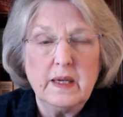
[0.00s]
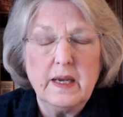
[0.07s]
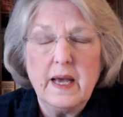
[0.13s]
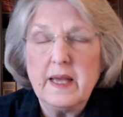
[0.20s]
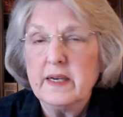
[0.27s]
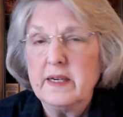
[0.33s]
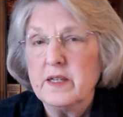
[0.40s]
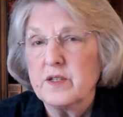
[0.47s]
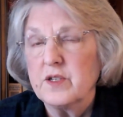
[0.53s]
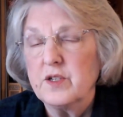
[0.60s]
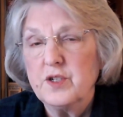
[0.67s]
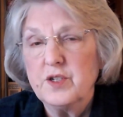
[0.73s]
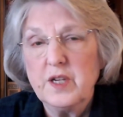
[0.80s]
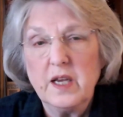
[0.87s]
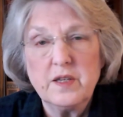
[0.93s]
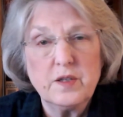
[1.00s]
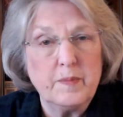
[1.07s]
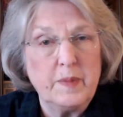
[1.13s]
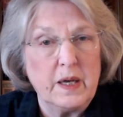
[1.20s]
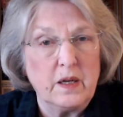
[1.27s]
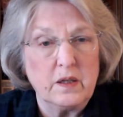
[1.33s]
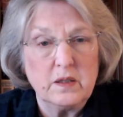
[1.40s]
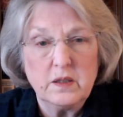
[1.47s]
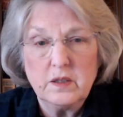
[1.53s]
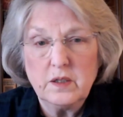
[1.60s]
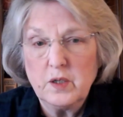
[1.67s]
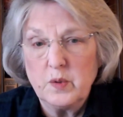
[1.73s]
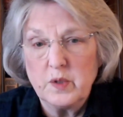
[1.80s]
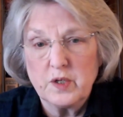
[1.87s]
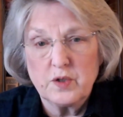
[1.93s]
And it isn't Jezebel
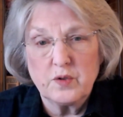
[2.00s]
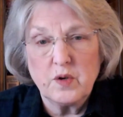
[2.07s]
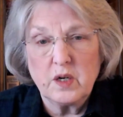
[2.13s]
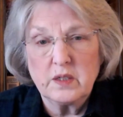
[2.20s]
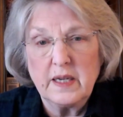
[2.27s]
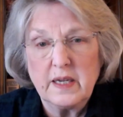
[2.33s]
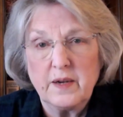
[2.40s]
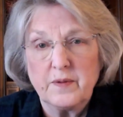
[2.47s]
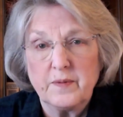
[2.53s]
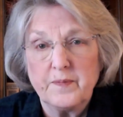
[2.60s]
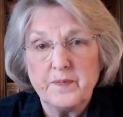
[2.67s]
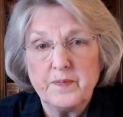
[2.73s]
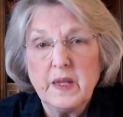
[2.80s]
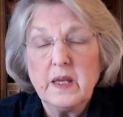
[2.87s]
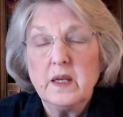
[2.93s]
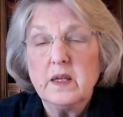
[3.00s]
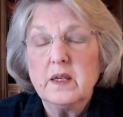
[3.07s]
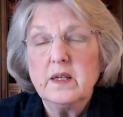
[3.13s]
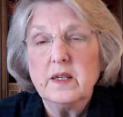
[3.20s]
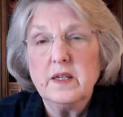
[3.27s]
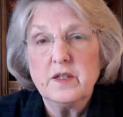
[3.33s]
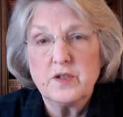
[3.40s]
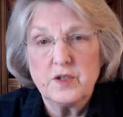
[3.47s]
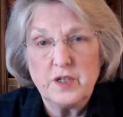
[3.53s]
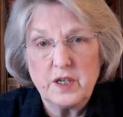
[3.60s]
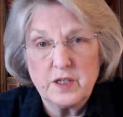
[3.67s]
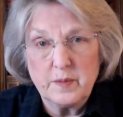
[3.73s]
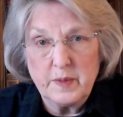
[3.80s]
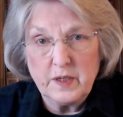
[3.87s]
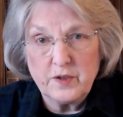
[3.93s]
who is struck down. It's
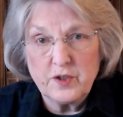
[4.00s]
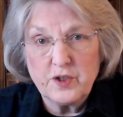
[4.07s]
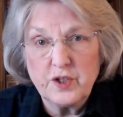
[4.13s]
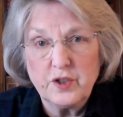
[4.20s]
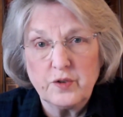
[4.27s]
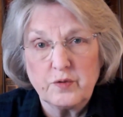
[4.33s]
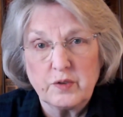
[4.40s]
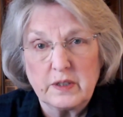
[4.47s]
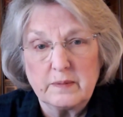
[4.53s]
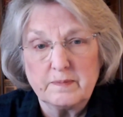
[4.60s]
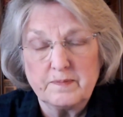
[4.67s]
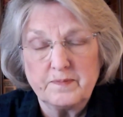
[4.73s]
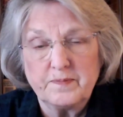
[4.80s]
Jezebel's children.